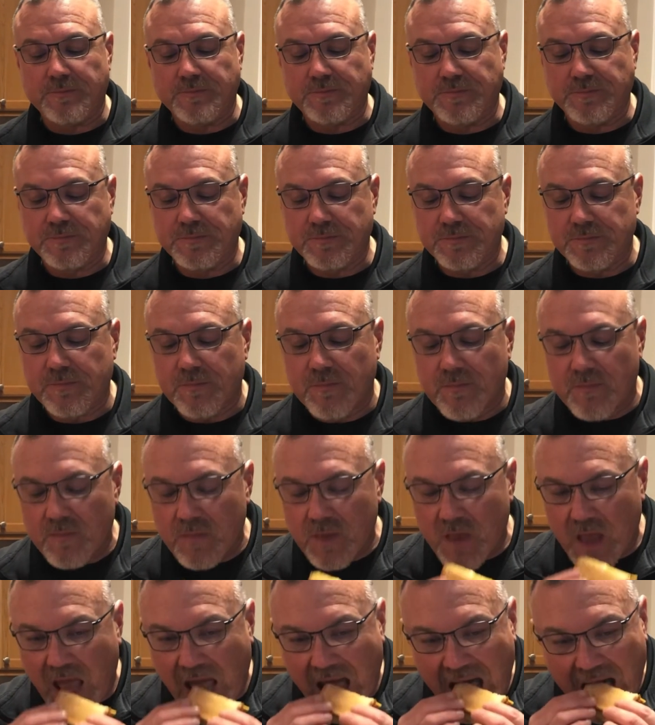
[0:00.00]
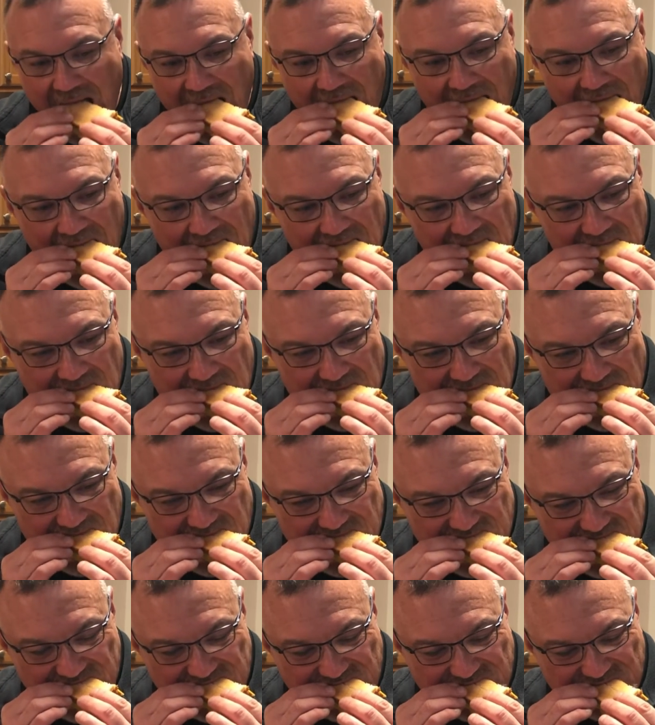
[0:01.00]

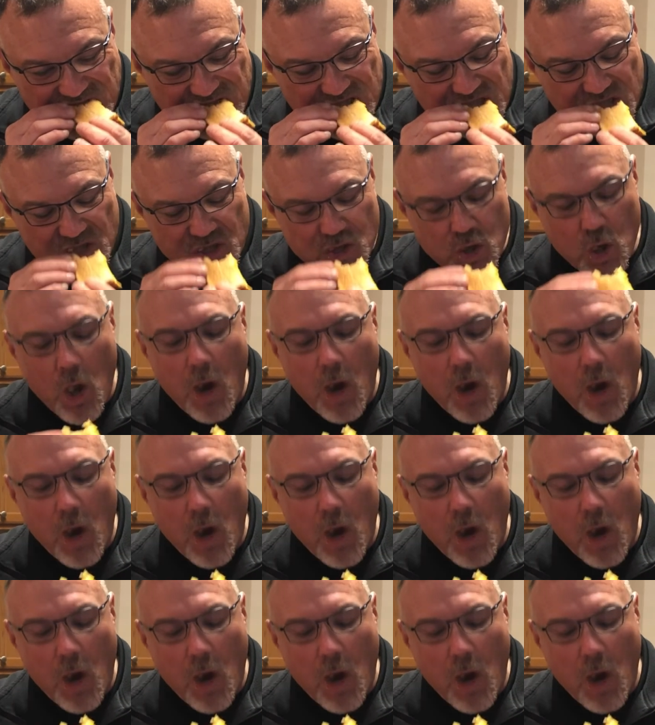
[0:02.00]
(no one is talking)